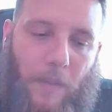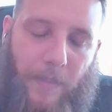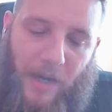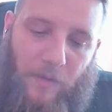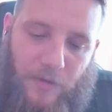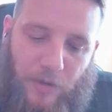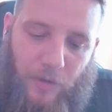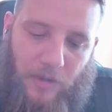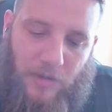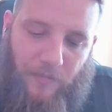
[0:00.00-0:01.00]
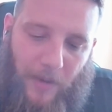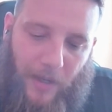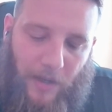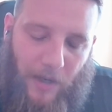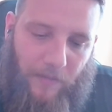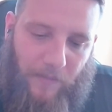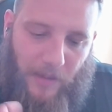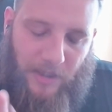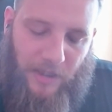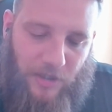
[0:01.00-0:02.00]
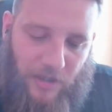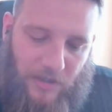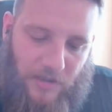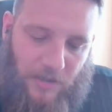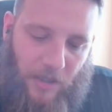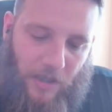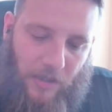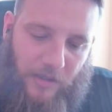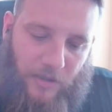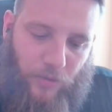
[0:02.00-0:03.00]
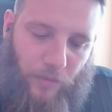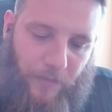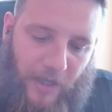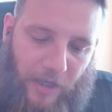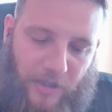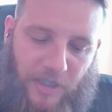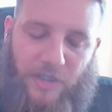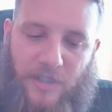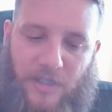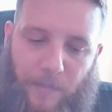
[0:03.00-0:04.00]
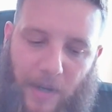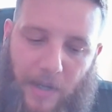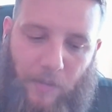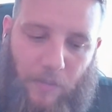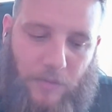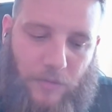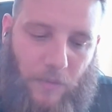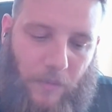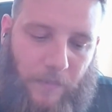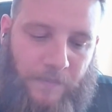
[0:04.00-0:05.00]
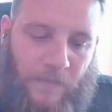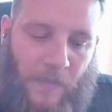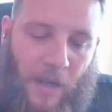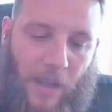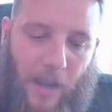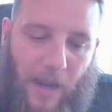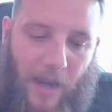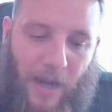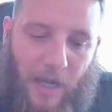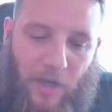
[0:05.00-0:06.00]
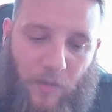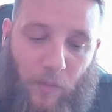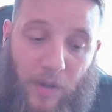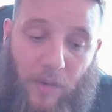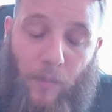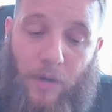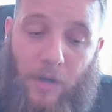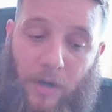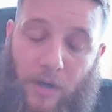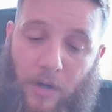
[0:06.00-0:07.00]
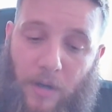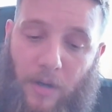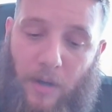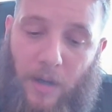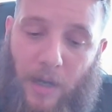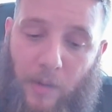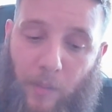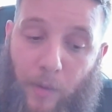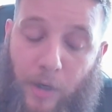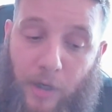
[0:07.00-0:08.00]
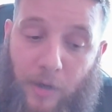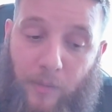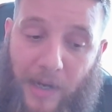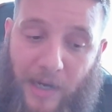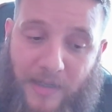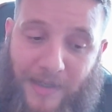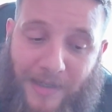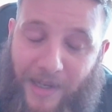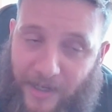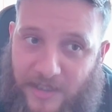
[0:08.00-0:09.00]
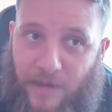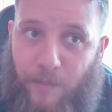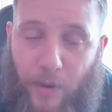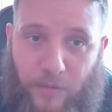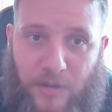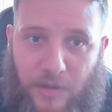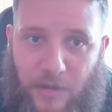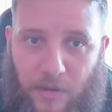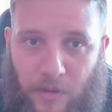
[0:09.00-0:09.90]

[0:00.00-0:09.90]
pair of students of mine, I teach this group, they are teachers in a bilingual school, and we were going to read a LinkedIn post